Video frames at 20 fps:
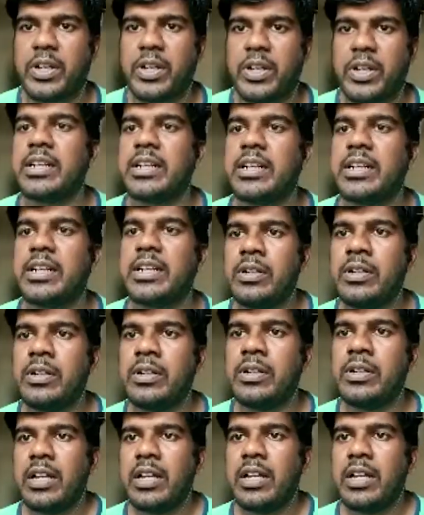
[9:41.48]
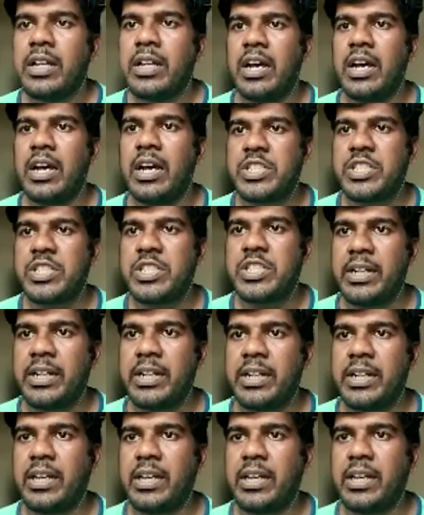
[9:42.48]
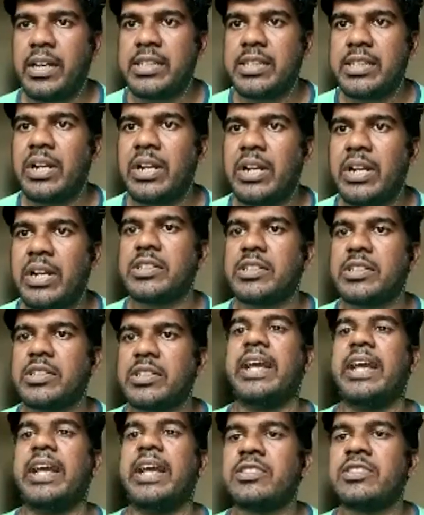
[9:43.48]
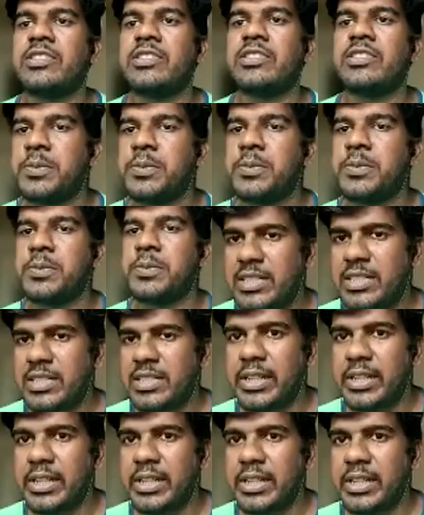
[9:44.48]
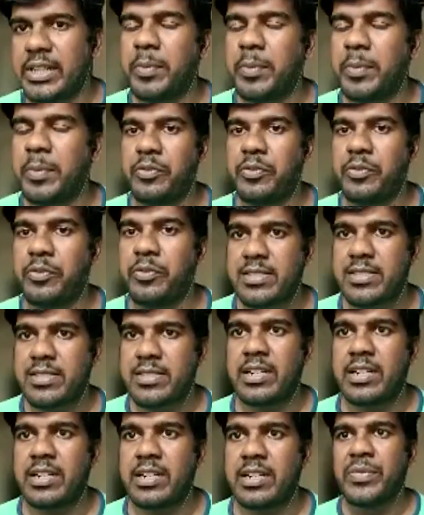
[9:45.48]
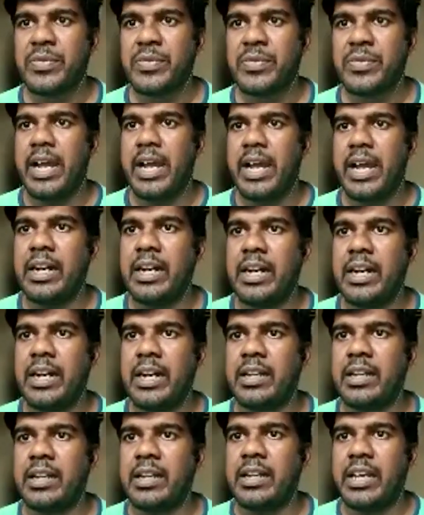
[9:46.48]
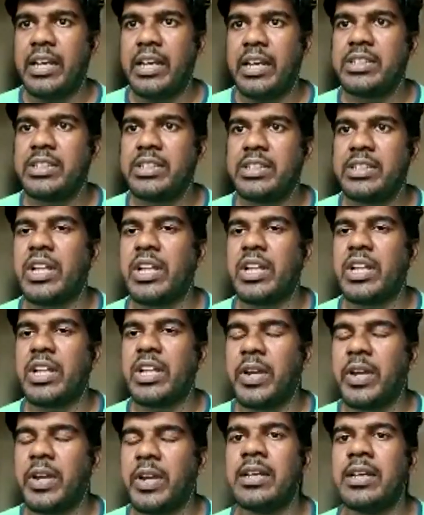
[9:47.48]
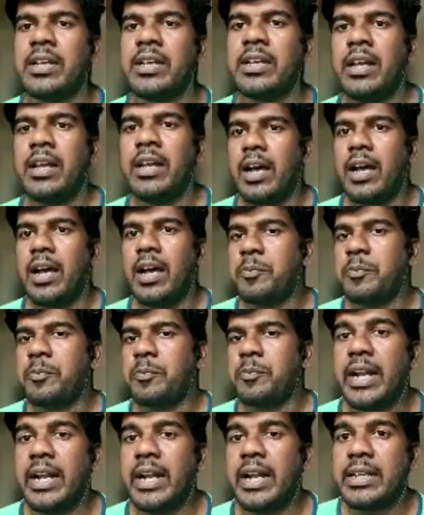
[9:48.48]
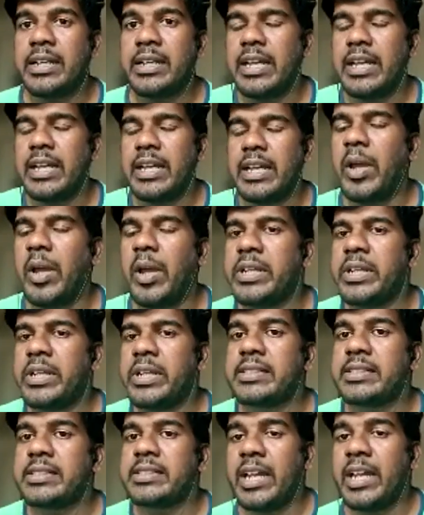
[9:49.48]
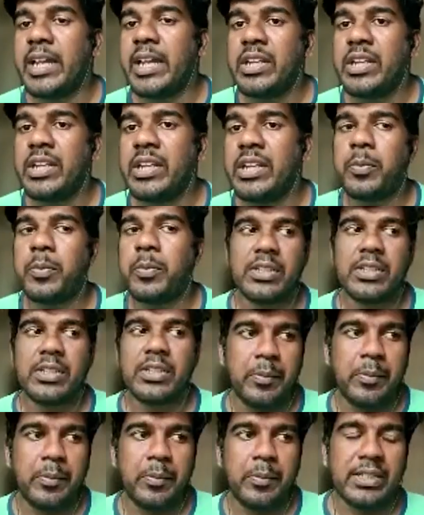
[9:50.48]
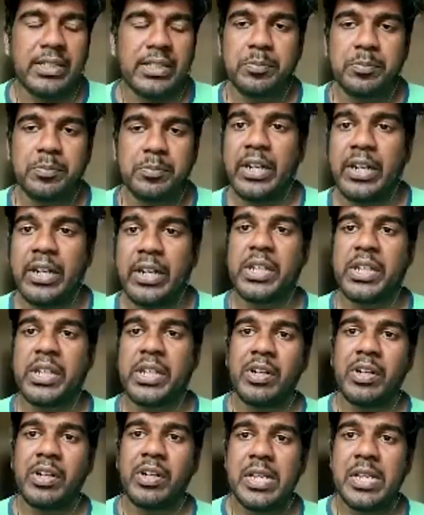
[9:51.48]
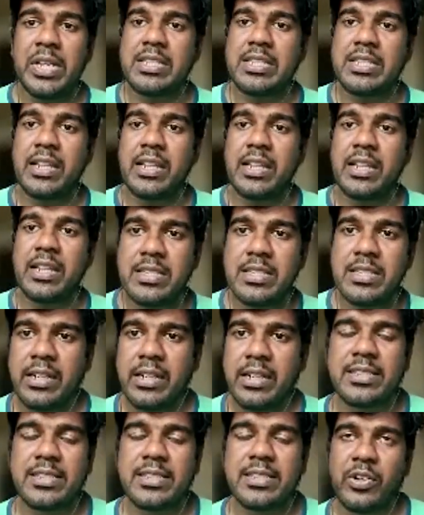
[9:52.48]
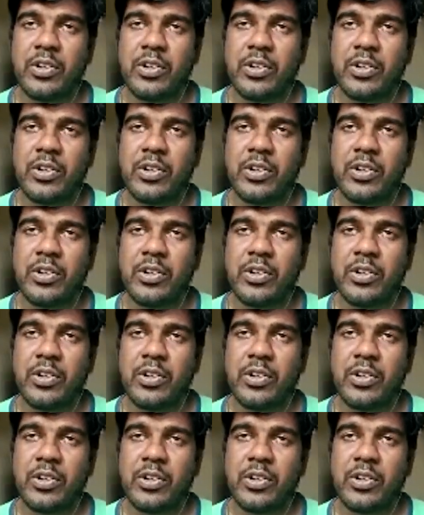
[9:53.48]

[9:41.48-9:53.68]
down, which meant there were lots of hanging slopes and stuff like that might have existed, and everything would have failed. And I mean, this can be even, I mean, this may not even be a single incident. This could have